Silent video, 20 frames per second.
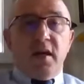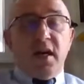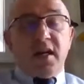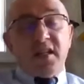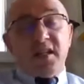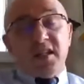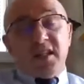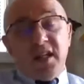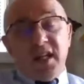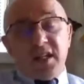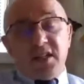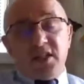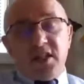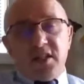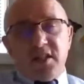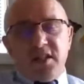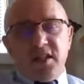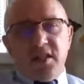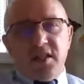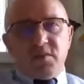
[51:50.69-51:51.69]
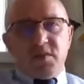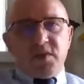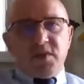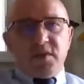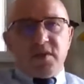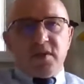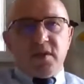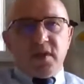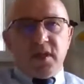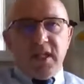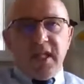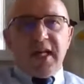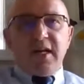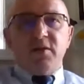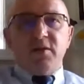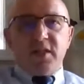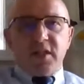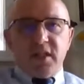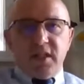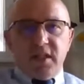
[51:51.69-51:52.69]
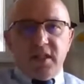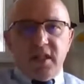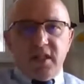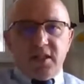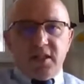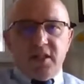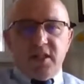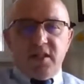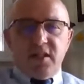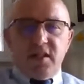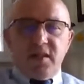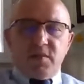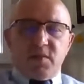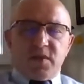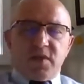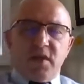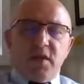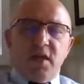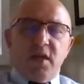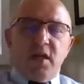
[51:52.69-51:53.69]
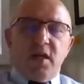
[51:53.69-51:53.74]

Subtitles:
architecture teams, cloud architecture teams